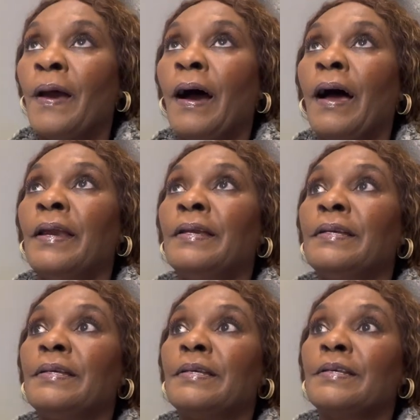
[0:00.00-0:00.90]
And
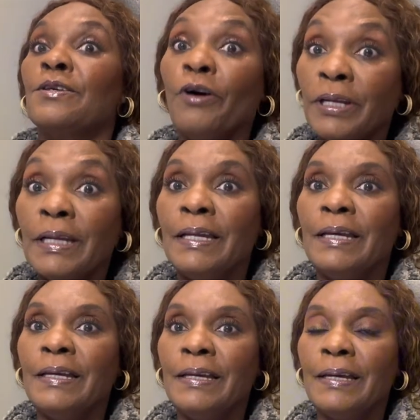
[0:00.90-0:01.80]

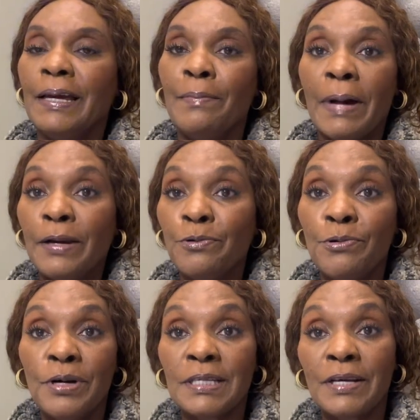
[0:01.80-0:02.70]
suddenly, a man who
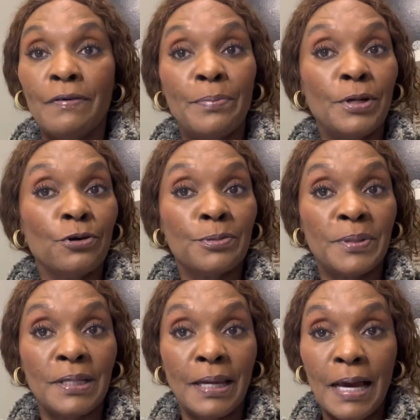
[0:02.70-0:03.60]
has never been
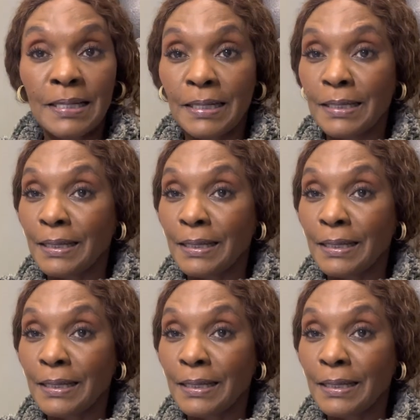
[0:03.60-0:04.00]
hospitalized in his